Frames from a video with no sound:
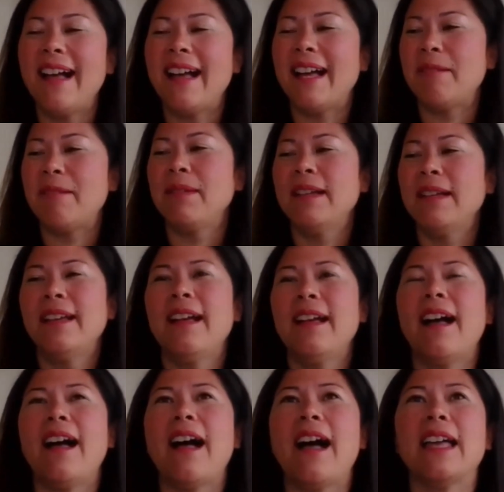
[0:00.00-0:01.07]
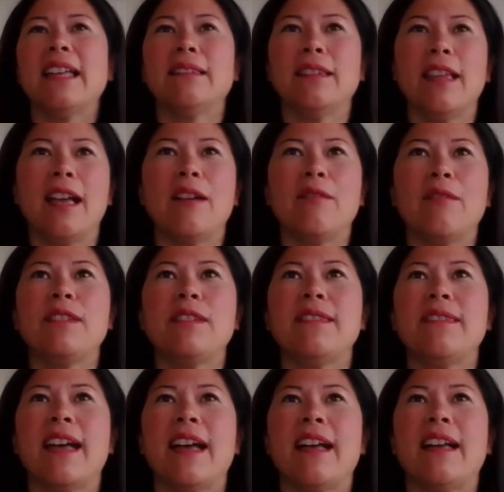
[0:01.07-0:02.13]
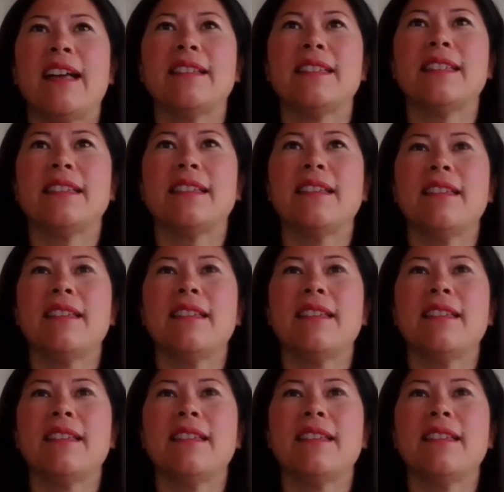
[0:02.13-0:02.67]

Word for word: Um, I loved that